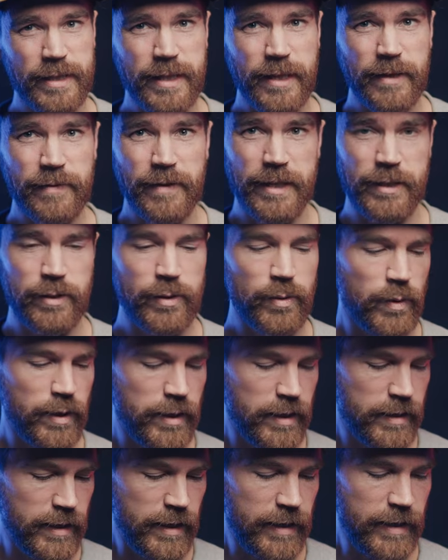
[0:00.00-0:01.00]
and stuff, I do want
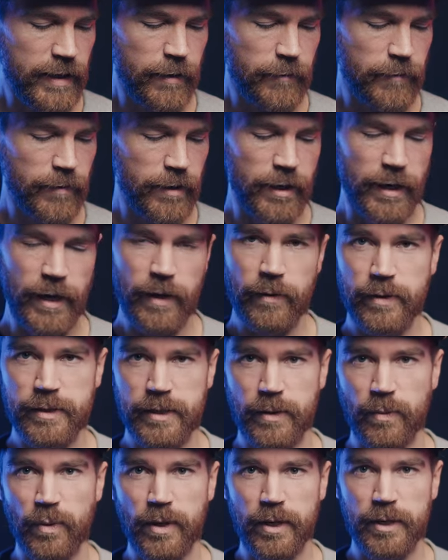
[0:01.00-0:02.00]
to get that figured out because I
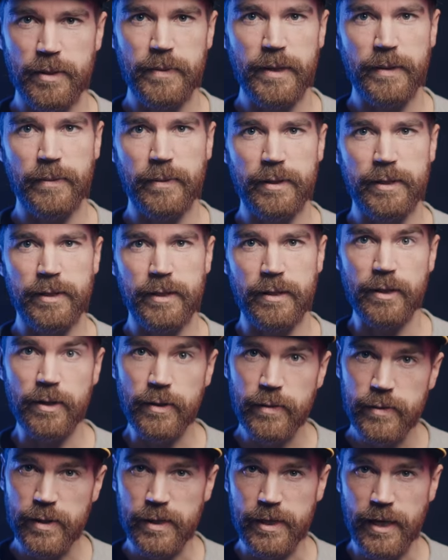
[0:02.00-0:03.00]
want to be able to
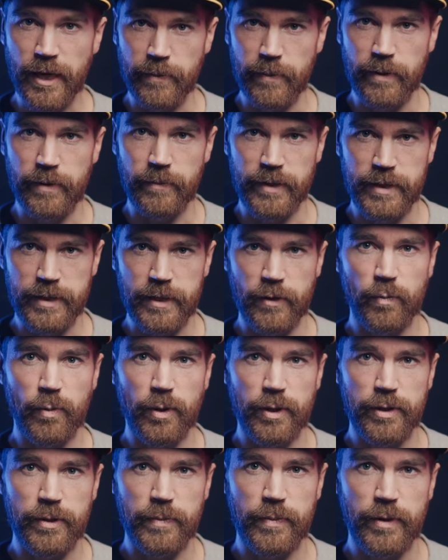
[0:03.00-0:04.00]
use this camera in my
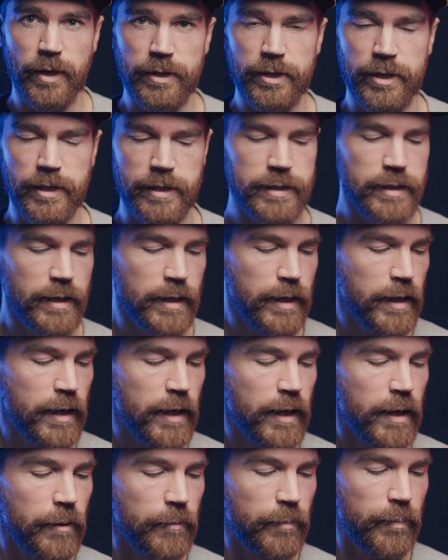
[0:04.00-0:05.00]
self-portrait projects,
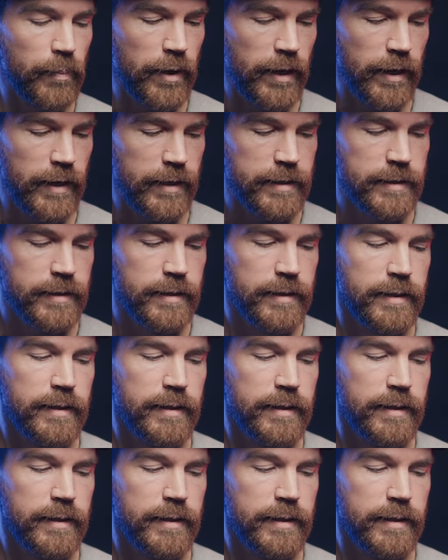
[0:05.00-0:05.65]
but